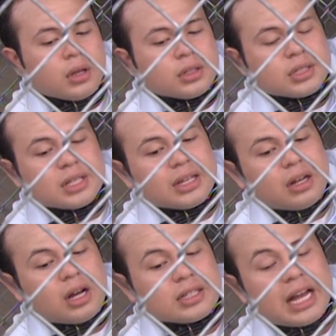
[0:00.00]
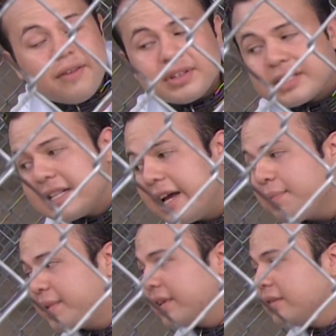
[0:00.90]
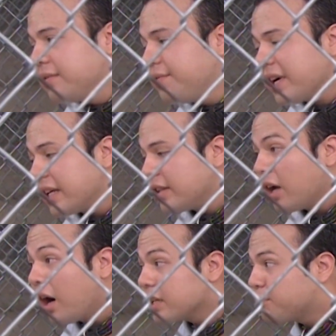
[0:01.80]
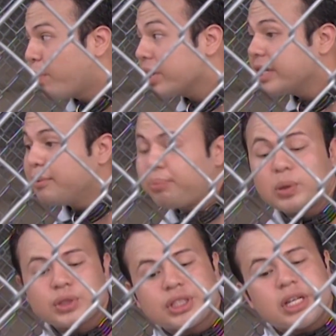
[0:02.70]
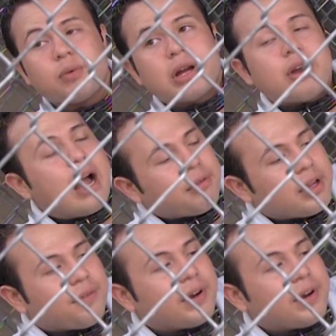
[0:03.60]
Just get lost. I haven't slept, and dogs barking and bull. You're out there